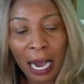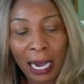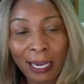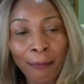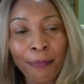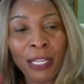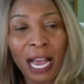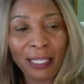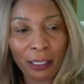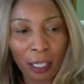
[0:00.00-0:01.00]
I'm
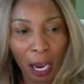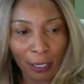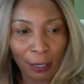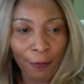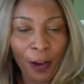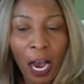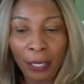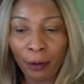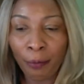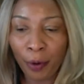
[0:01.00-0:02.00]
not talking for
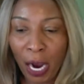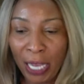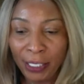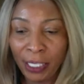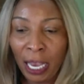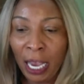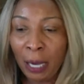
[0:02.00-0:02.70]
other brands.